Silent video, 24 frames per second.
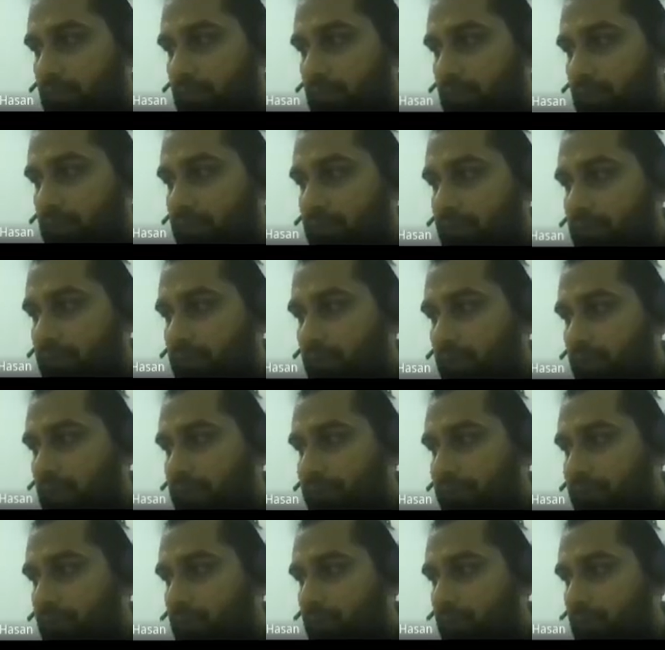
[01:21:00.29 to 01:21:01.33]
Is this okay
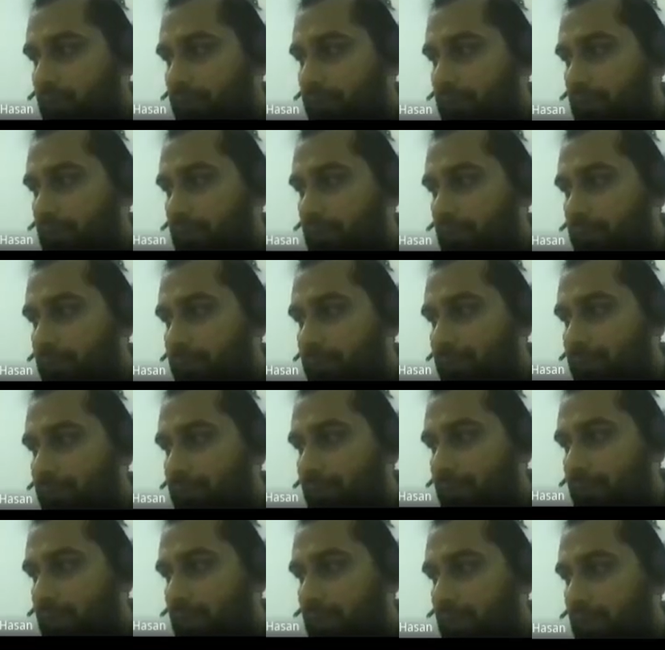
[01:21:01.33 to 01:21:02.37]
for all of you?
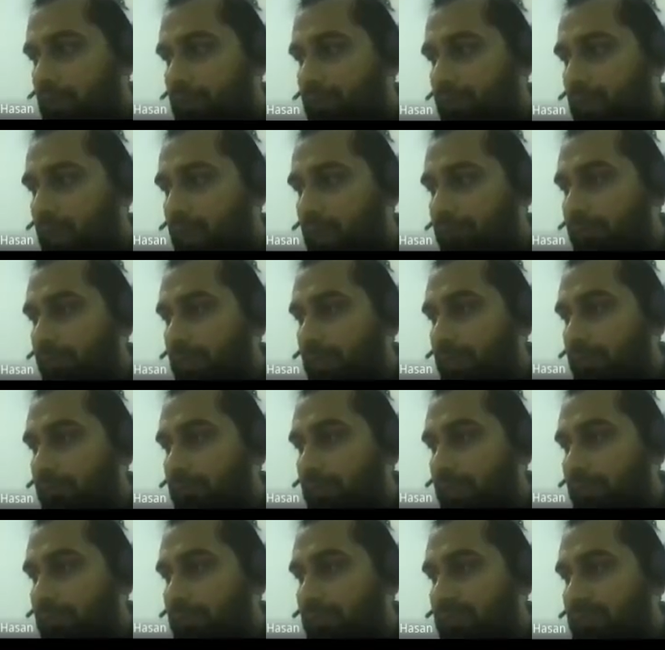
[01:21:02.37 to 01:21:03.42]
So
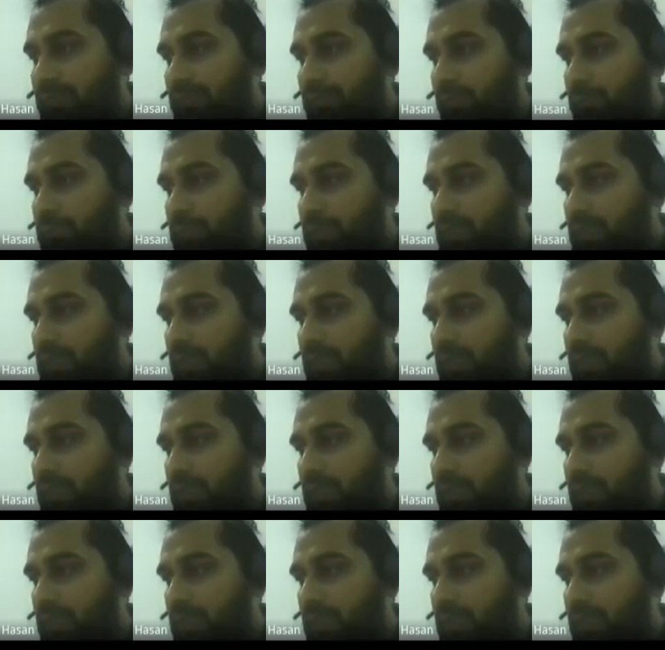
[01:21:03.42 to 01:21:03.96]
101 misses for B